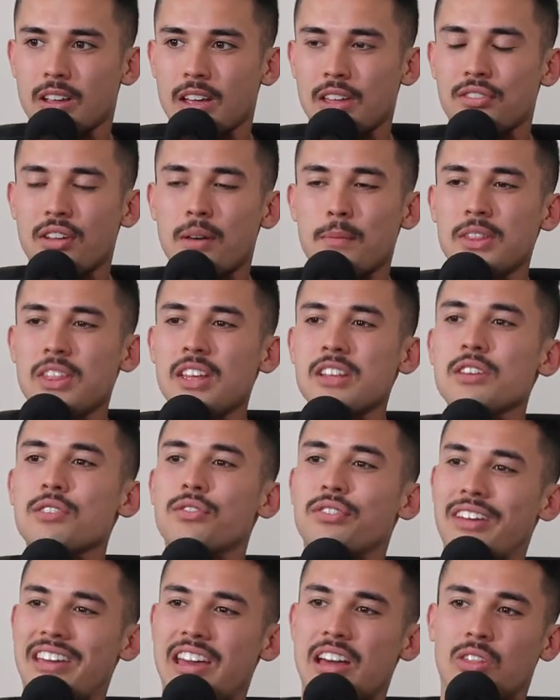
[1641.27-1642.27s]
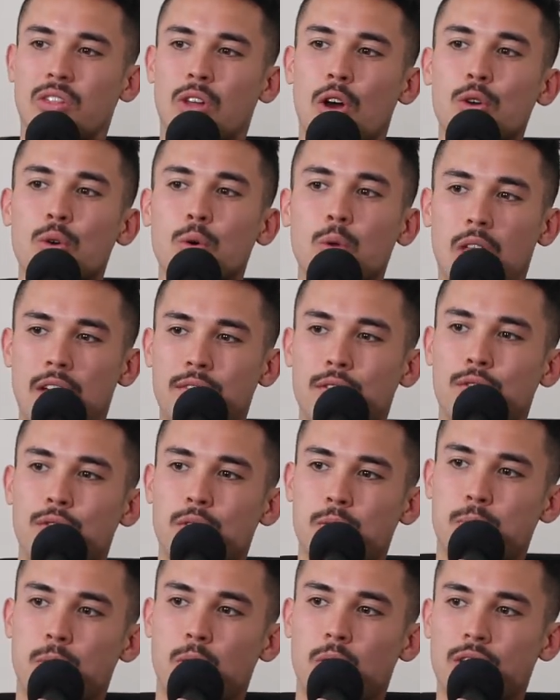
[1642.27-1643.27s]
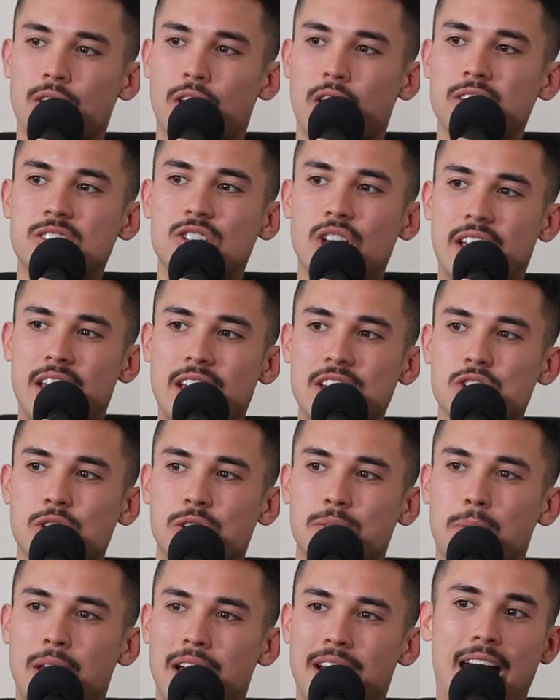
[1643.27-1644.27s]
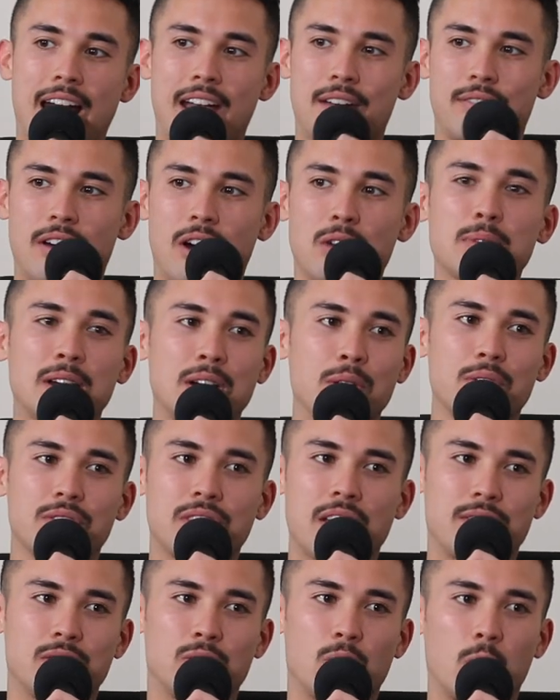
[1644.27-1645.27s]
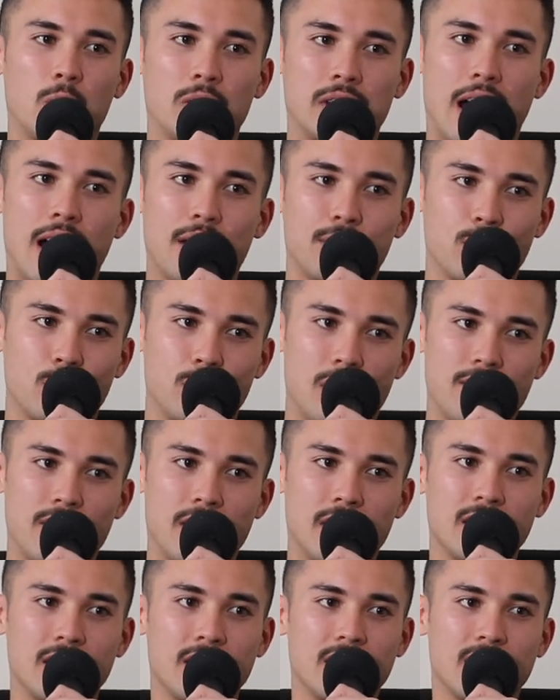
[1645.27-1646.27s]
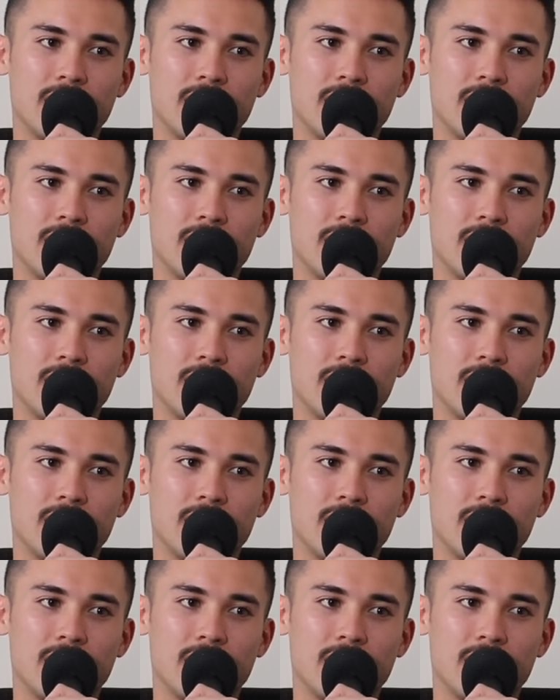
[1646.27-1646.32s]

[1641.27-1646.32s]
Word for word: He's someone that you see at local level football and go, gee, he should have played A F L, but he was never tall enough or never.